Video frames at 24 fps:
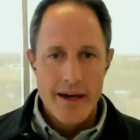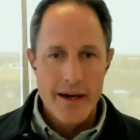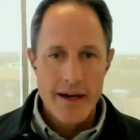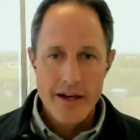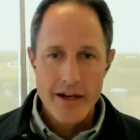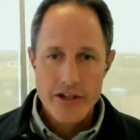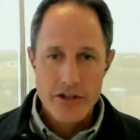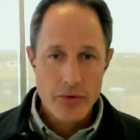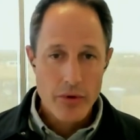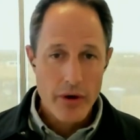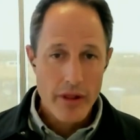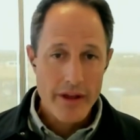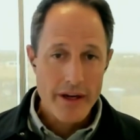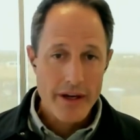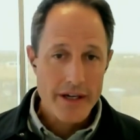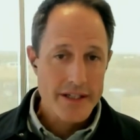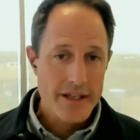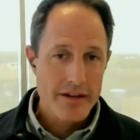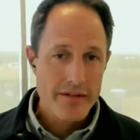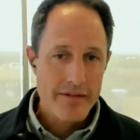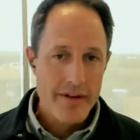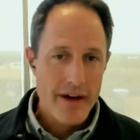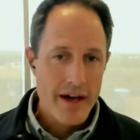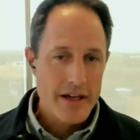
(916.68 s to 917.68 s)
so one of the things
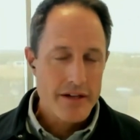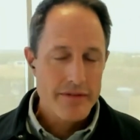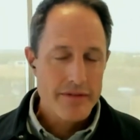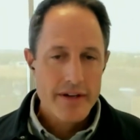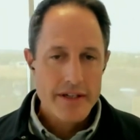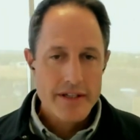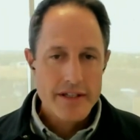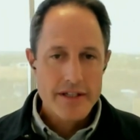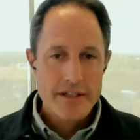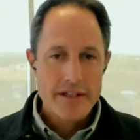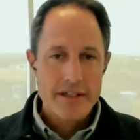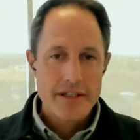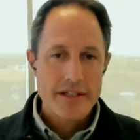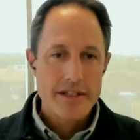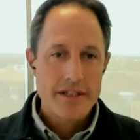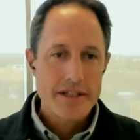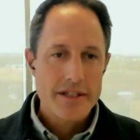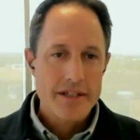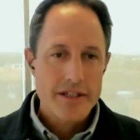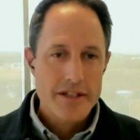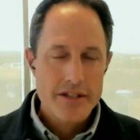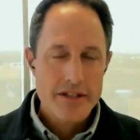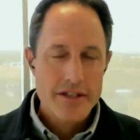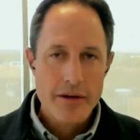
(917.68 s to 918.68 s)
that Advantage faces is
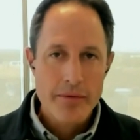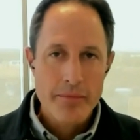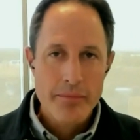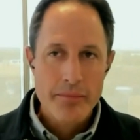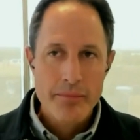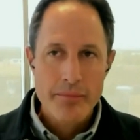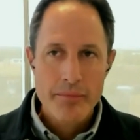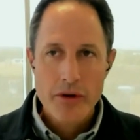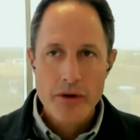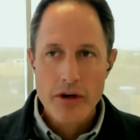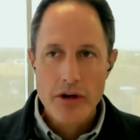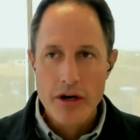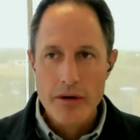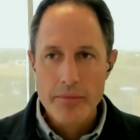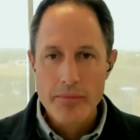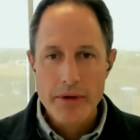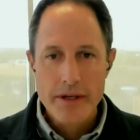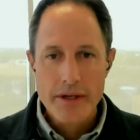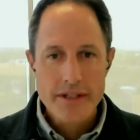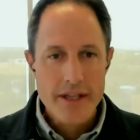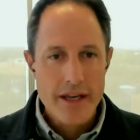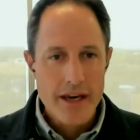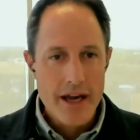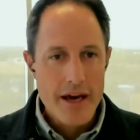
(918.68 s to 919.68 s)
some
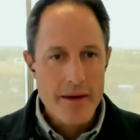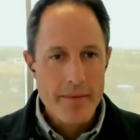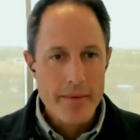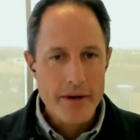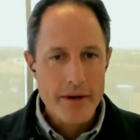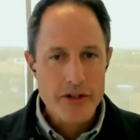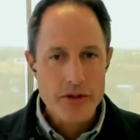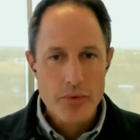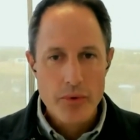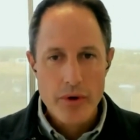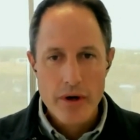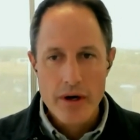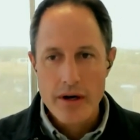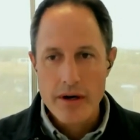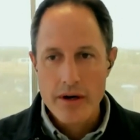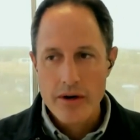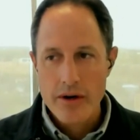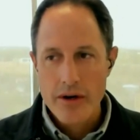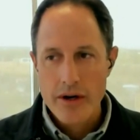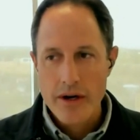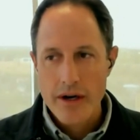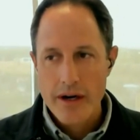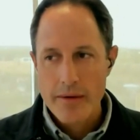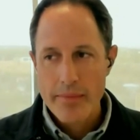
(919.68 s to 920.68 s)
complex dynamics
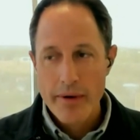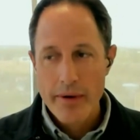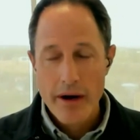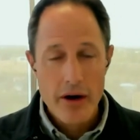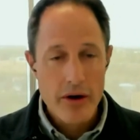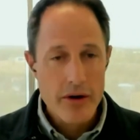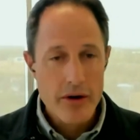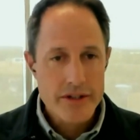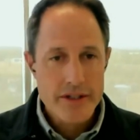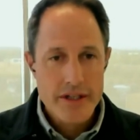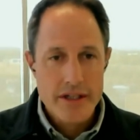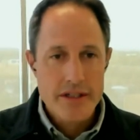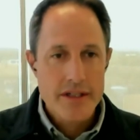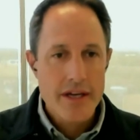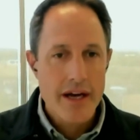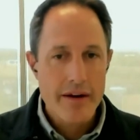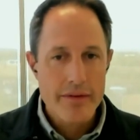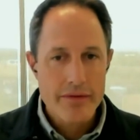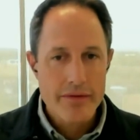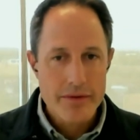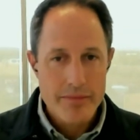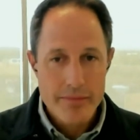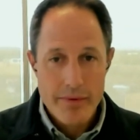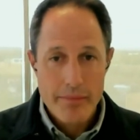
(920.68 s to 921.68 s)
where uh, Paris does
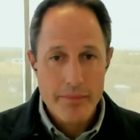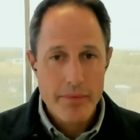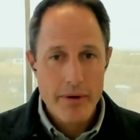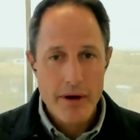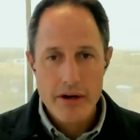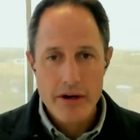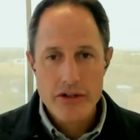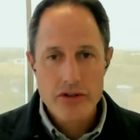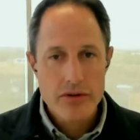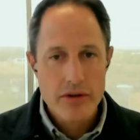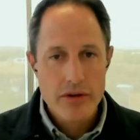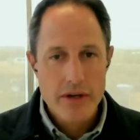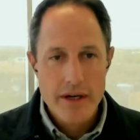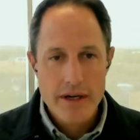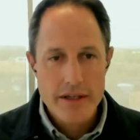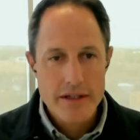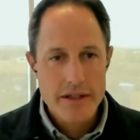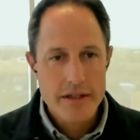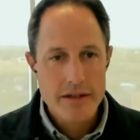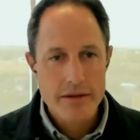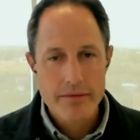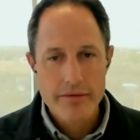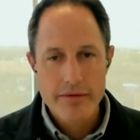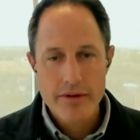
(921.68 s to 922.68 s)
have the Paris tree has
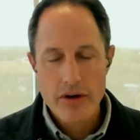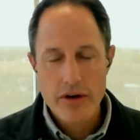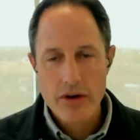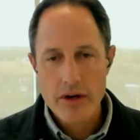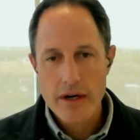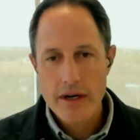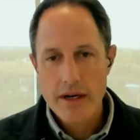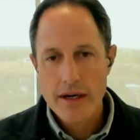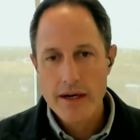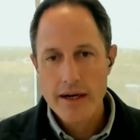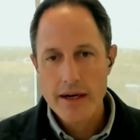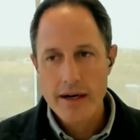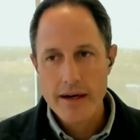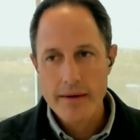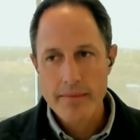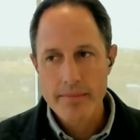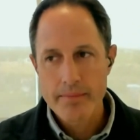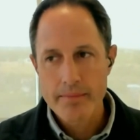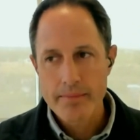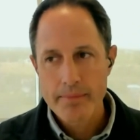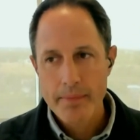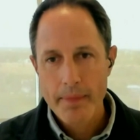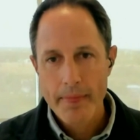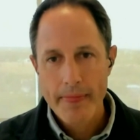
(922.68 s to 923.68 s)
some very um,
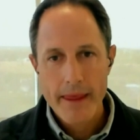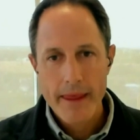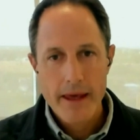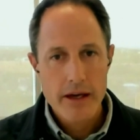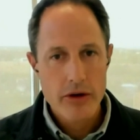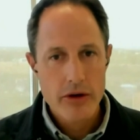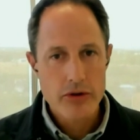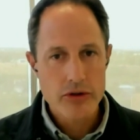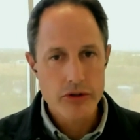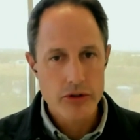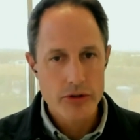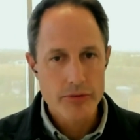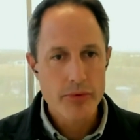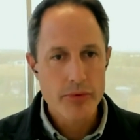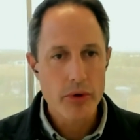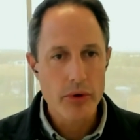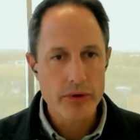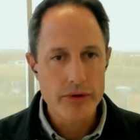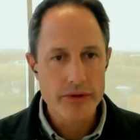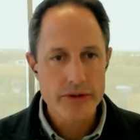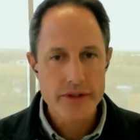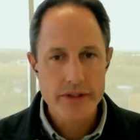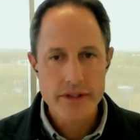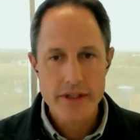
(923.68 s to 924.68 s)
huge
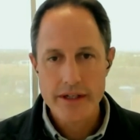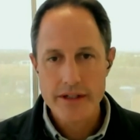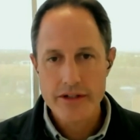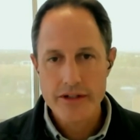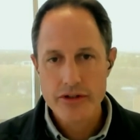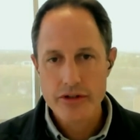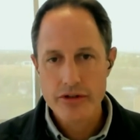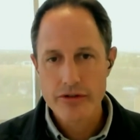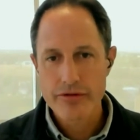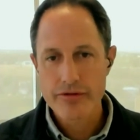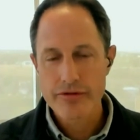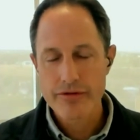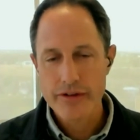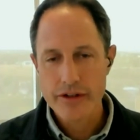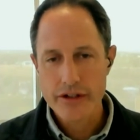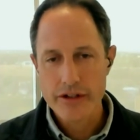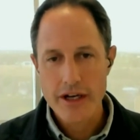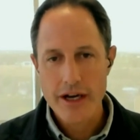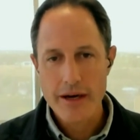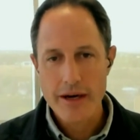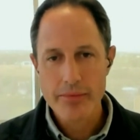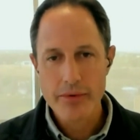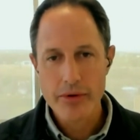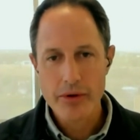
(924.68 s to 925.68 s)
loopholes. Uh, so, for
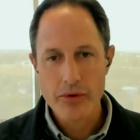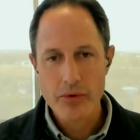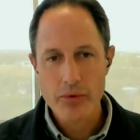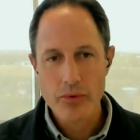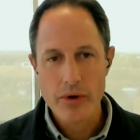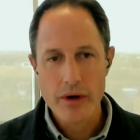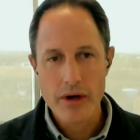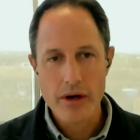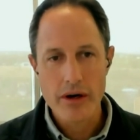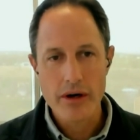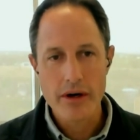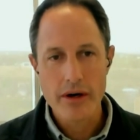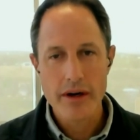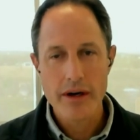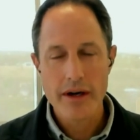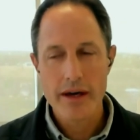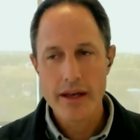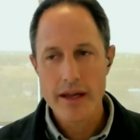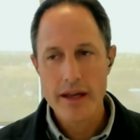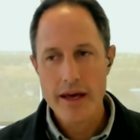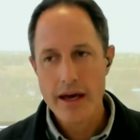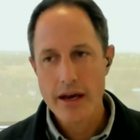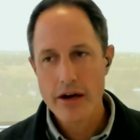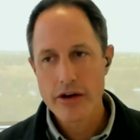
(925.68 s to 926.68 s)
example, where
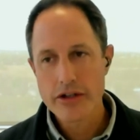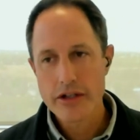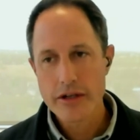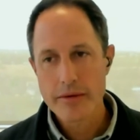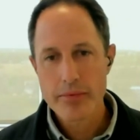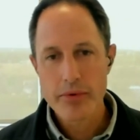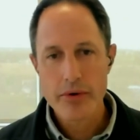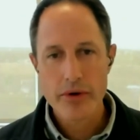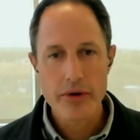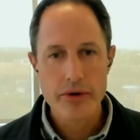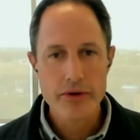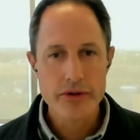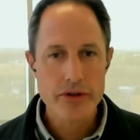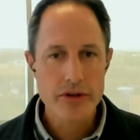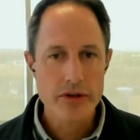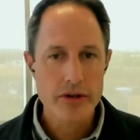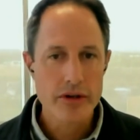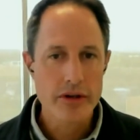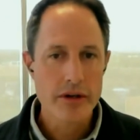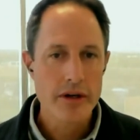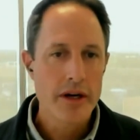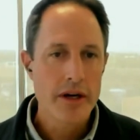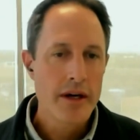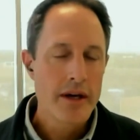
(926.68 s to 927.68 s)
an energy
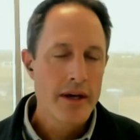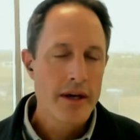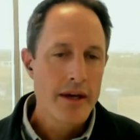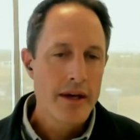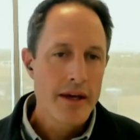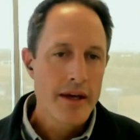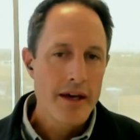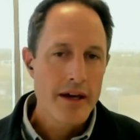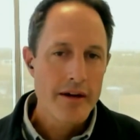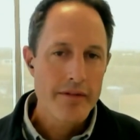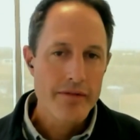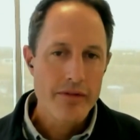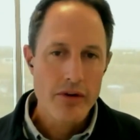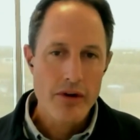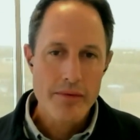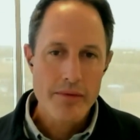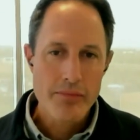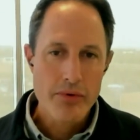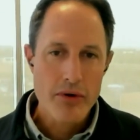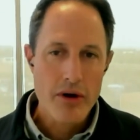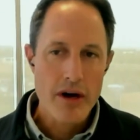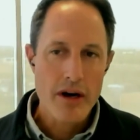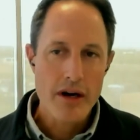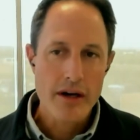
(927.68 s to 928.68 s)
producer, if their end
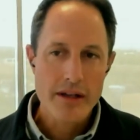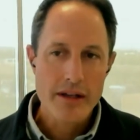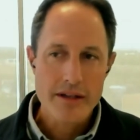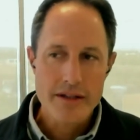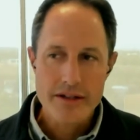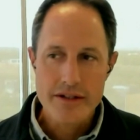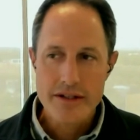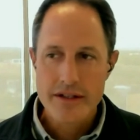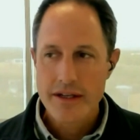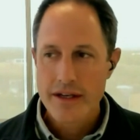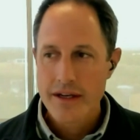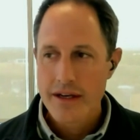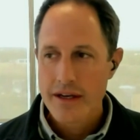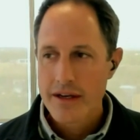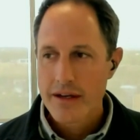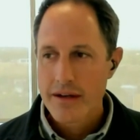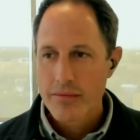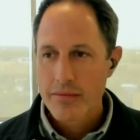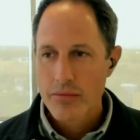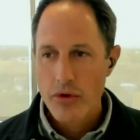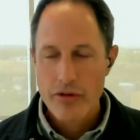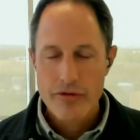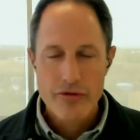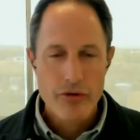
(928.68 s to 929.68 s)
product is
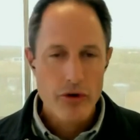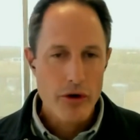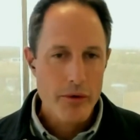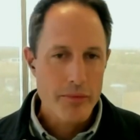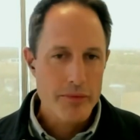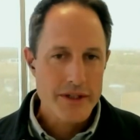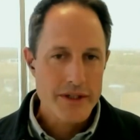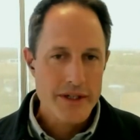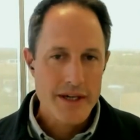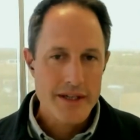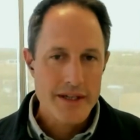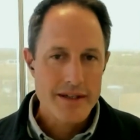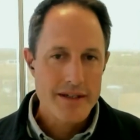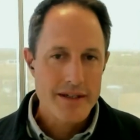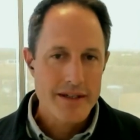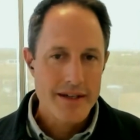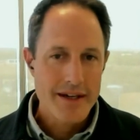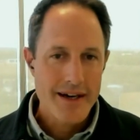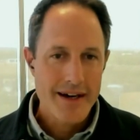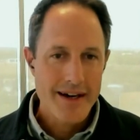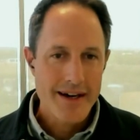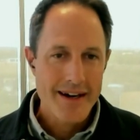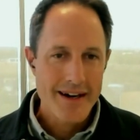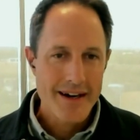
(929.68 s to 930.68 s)
more than forty percent,
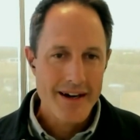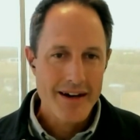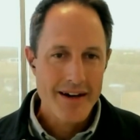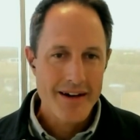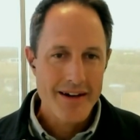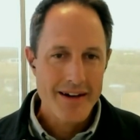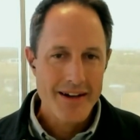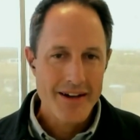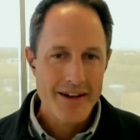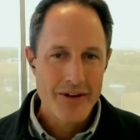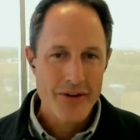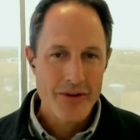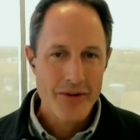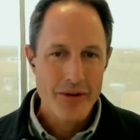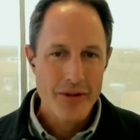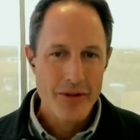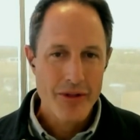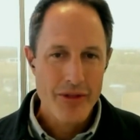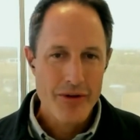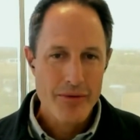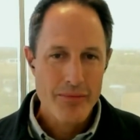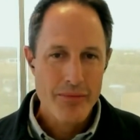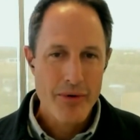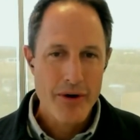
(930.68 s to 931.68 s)
uh, you know,
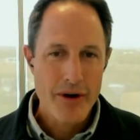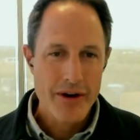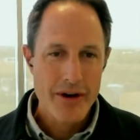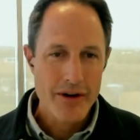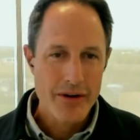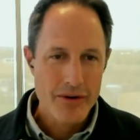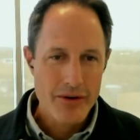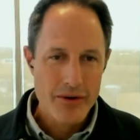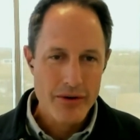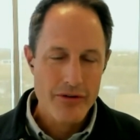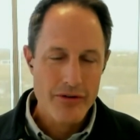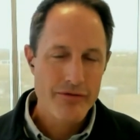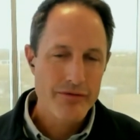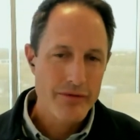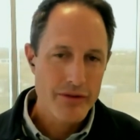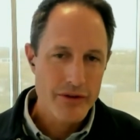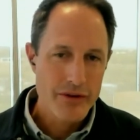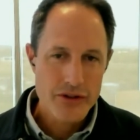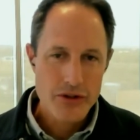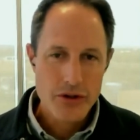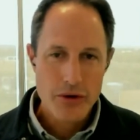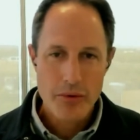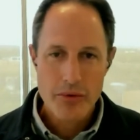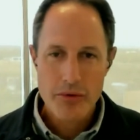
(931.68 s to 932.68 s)
third party or, or, or,
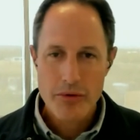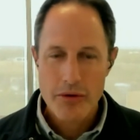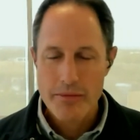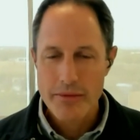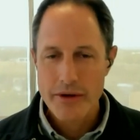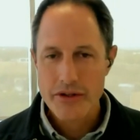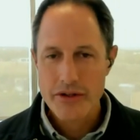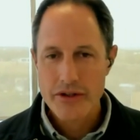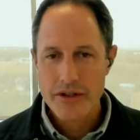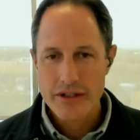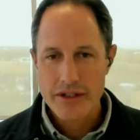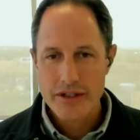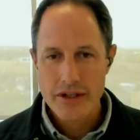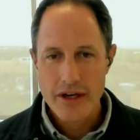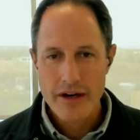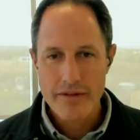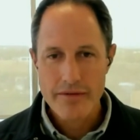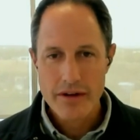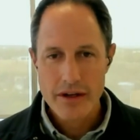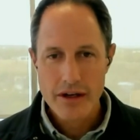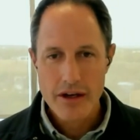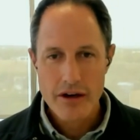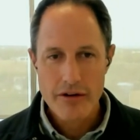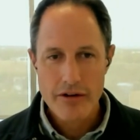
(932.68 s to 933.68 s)
scope three emissions, you have
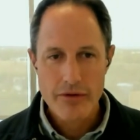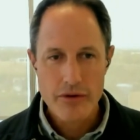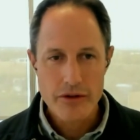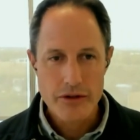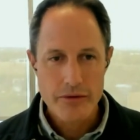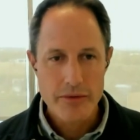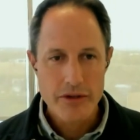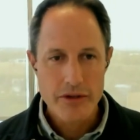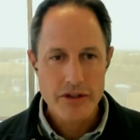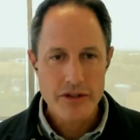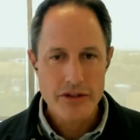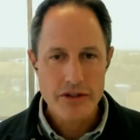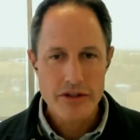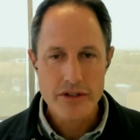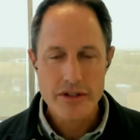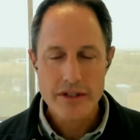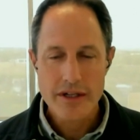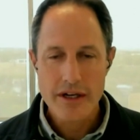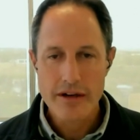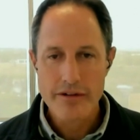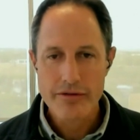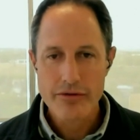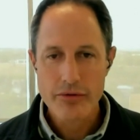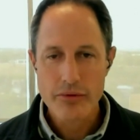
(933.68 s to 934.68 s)
to account for those emissions
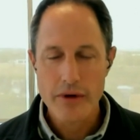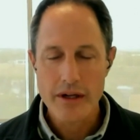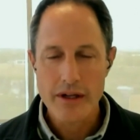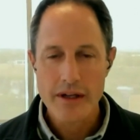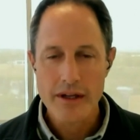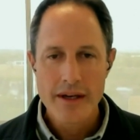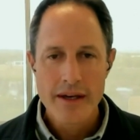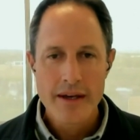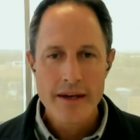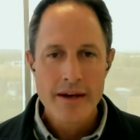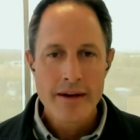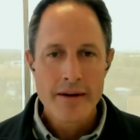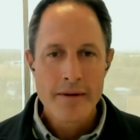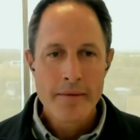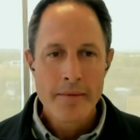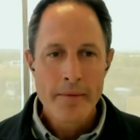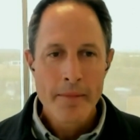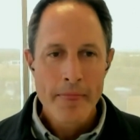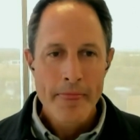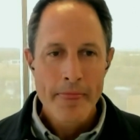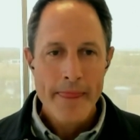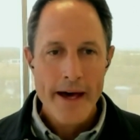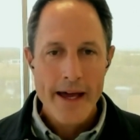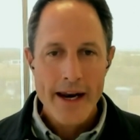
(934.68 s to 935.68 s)
yourself. Well,
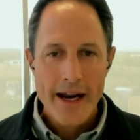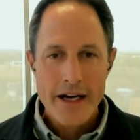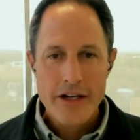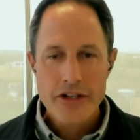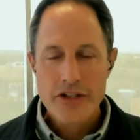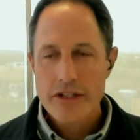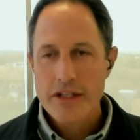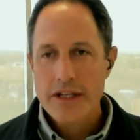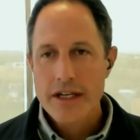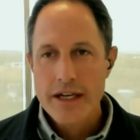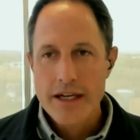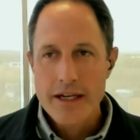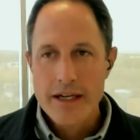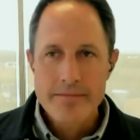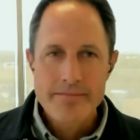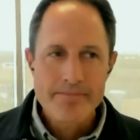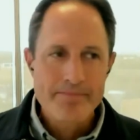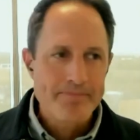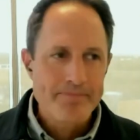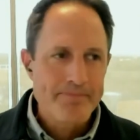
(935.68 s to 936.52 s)
that actually